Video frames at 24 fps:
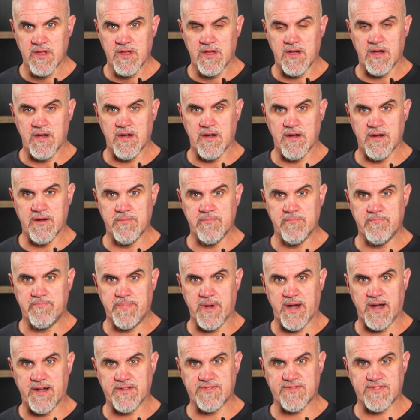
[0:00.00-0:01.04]

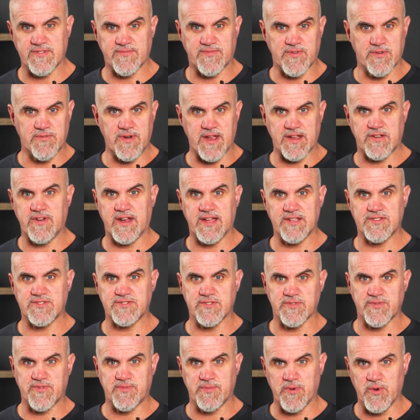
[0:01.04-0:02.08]
But for
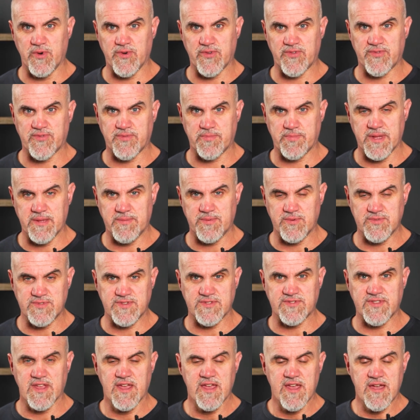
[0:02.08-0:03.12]
recreational sports people,
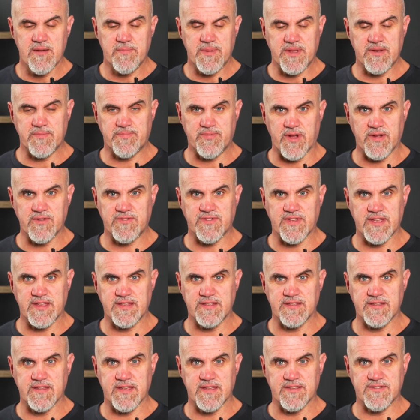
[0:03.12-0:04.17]
just a bit of
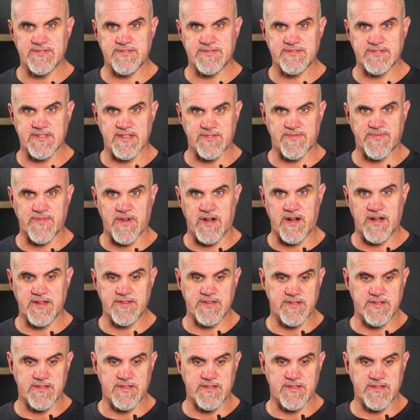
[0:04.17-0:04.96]
protein is fine.